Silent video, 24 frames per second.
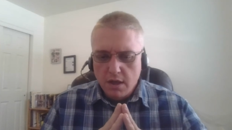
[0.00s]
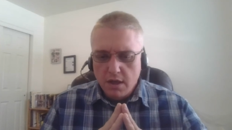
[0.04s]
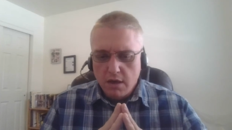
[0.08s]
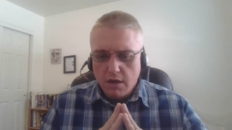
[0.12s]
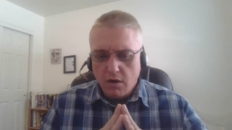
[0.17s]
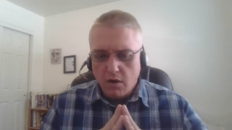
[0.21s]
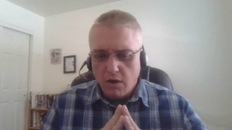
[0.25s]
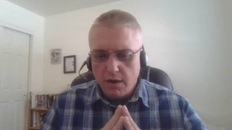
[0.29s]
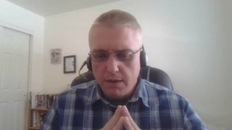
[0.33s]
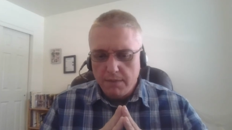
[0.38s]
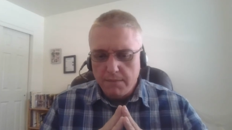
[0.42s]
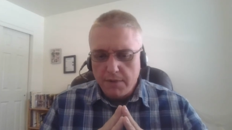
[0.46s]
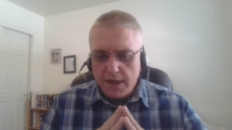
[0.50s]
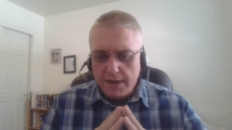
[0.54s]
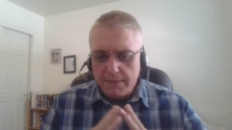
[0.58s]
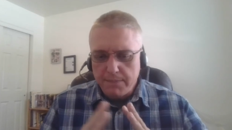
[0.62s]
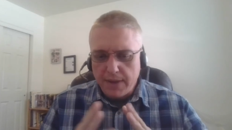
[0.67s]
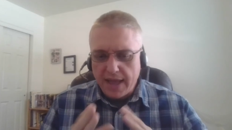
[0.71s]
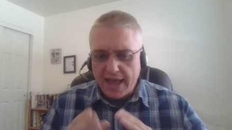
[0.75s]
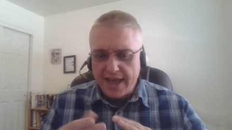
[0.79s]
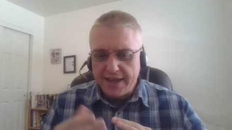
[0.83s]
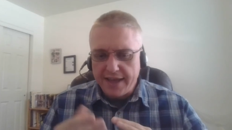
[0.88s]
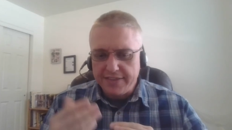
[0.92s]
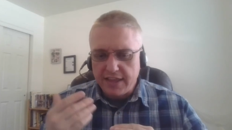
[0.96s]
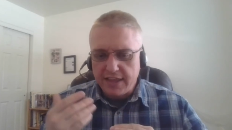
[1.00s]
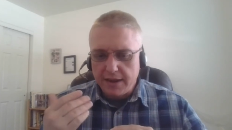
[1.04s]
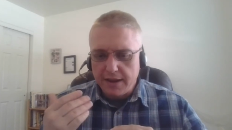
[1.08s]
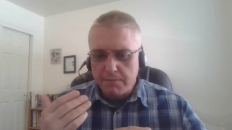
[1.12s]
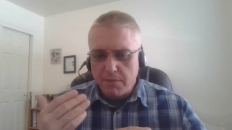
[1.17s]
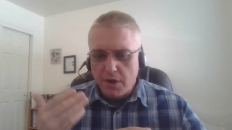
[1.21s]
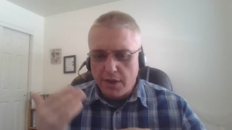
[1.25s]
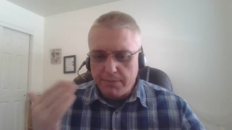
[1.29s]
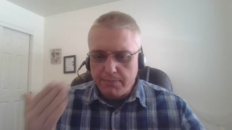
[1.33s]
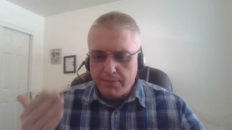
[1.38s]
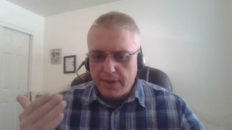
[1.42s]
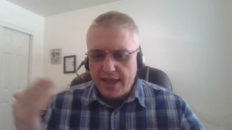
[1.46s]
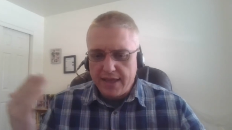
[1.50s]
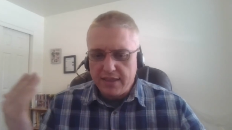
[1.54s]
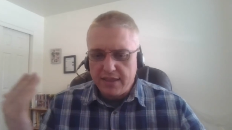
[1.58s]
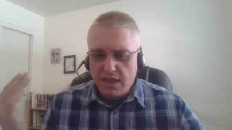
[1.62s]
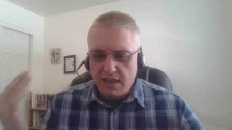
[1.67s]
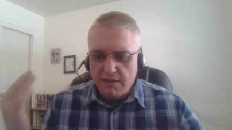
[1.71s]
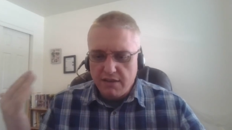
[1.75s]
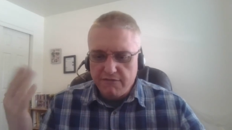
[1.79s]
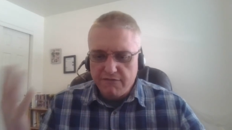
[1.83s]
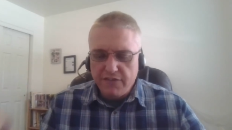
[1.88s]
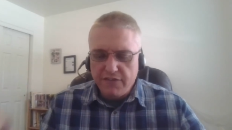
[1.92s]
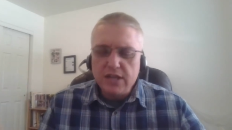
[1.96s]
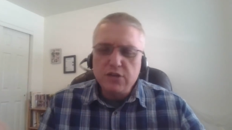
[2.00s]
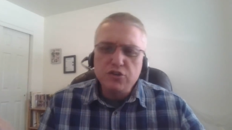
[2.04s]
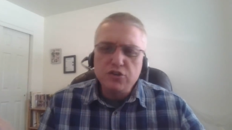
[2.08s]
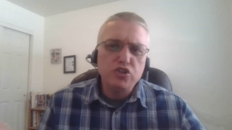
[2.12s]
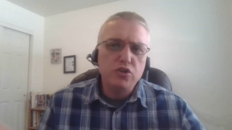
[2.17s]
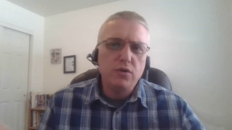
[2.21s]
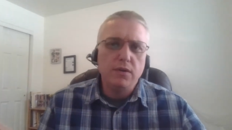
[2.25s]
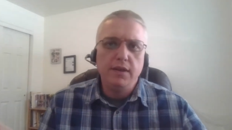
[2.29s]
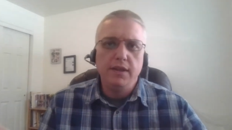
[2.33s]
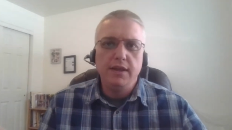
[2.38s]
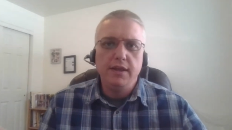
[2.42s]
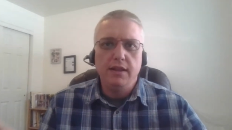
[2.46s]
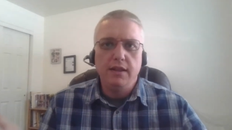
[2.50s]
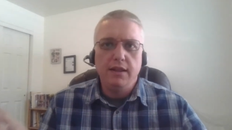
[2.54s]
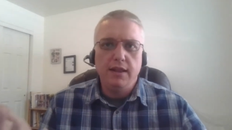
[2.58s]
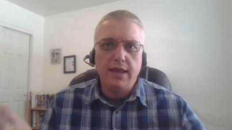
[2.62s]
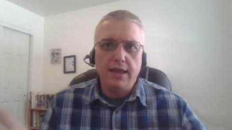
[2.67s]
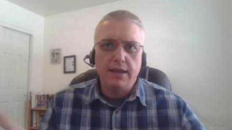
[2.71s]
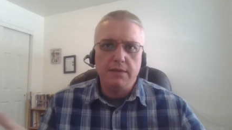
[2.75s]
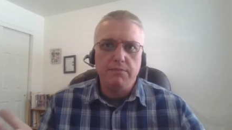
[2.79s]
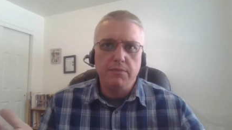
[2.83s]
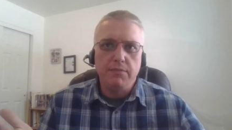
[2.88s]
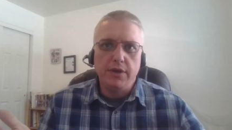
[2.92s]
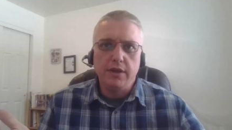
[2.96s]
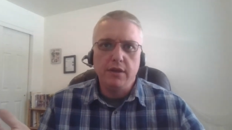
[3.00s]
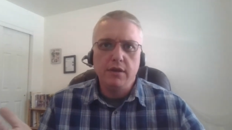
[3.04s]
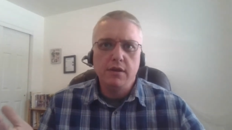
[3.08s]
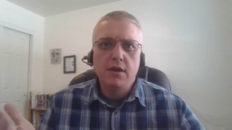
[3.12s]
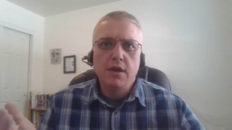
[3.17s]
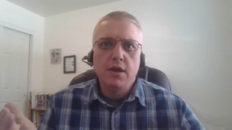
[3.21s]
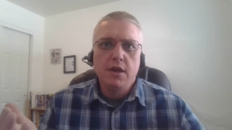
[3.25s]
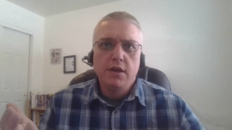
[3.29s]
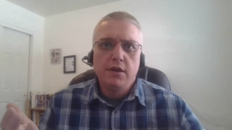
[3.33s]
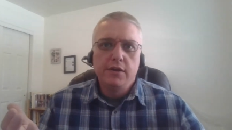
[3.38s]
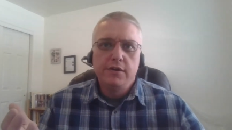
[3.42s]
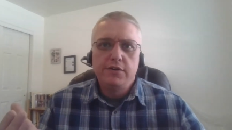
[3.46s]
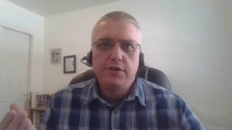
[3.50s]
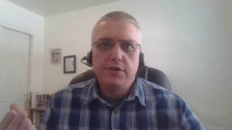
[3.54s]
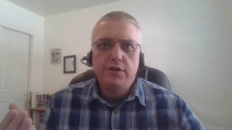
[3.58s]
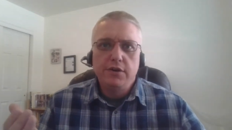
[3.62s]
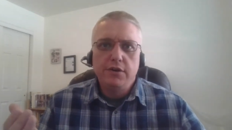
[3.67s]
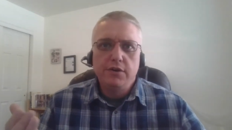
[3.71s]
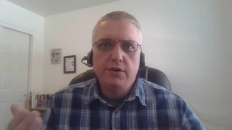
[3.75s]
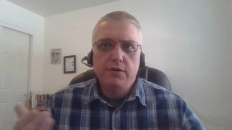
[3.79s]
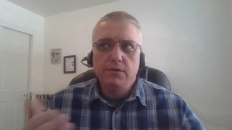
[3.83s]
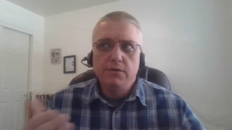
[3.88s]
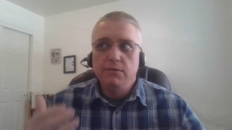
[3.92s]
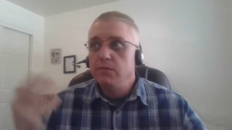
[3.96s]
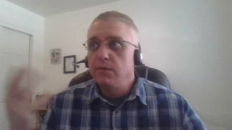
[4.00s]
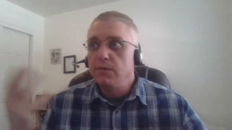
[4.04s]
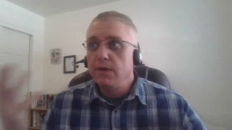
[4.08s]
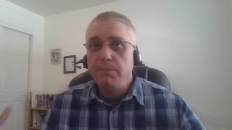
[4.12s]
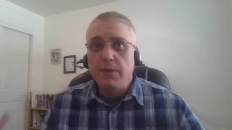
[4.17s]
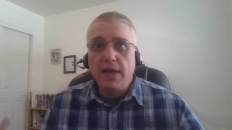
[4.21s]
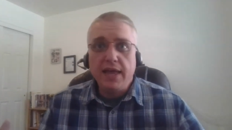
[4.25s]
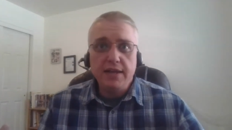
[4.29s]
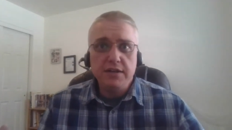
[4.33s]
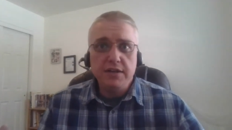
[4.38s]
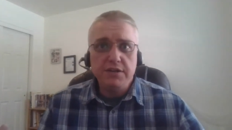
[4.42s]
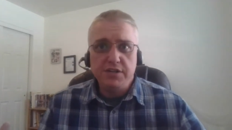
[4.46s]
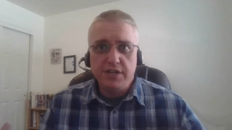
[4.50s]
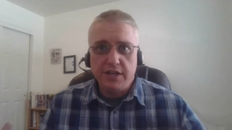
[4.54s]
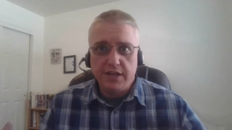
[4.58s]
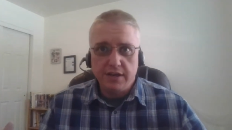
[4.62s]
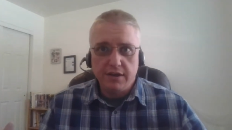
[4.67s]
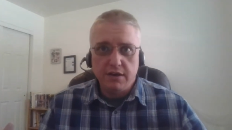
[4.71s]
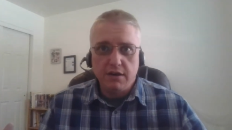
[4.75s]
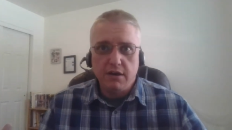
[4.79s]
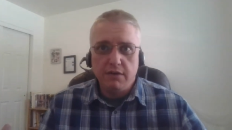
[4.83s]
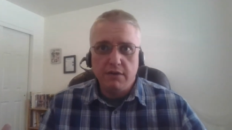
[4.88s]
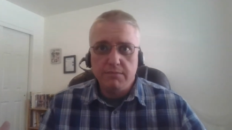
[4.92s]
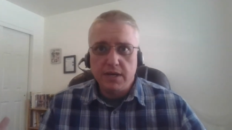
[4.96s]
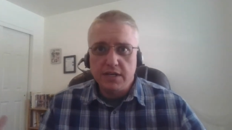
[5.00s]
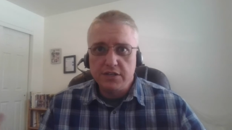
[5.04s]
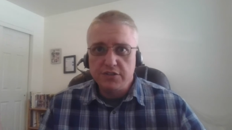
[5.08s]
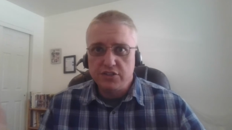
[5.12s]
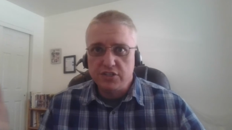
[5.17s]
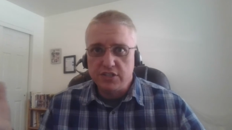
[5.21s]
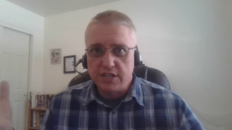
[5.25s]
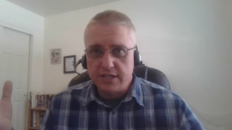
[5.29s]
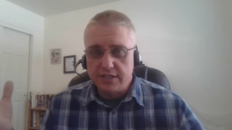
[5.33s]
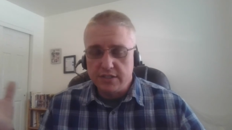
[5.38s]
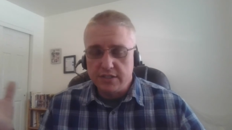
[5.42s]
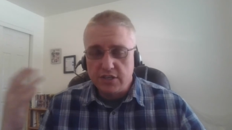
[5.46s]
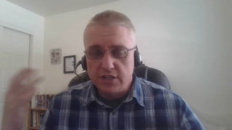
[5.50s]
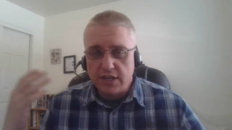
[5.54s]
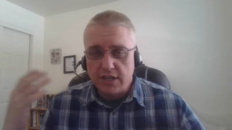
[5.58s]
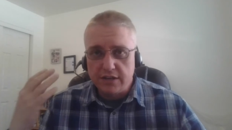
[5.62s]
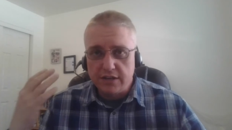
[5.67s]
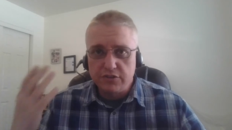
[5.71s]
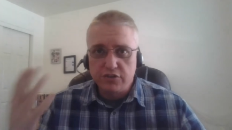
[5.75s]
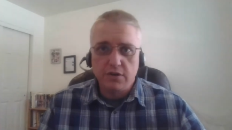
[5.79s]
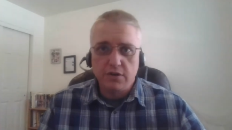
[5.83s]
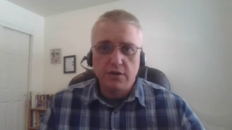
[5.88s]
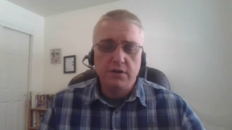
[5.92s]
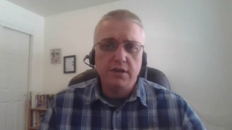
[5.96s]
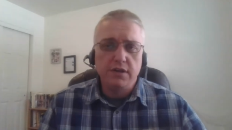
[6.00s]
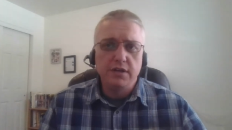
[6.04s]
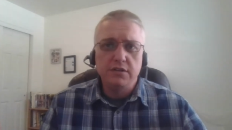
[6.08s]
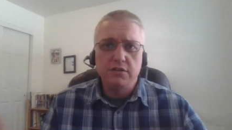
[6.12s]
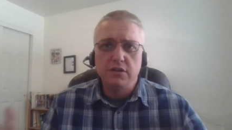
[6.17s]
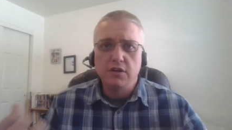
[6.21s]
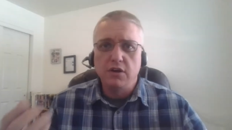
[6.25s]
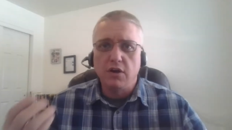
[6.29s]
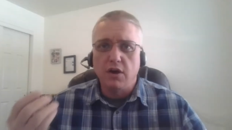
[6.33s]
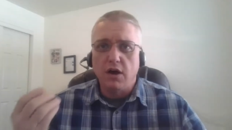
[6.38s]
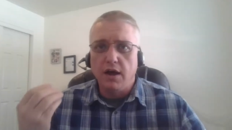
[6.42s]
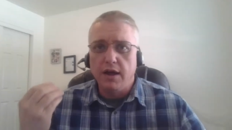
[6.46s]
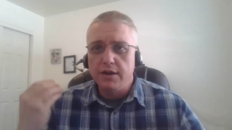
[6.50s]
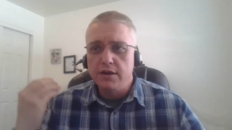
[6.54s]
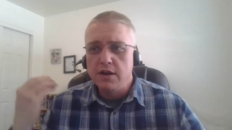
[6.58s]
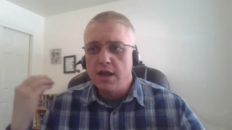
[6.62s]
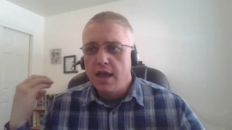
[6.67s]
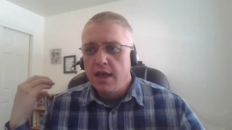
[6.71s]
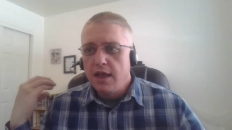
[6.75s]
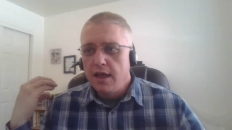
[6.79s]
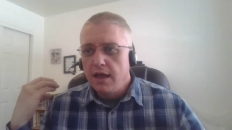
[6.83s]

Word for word: on my path, and my path eventually led me to repenting of my sins and turning to God,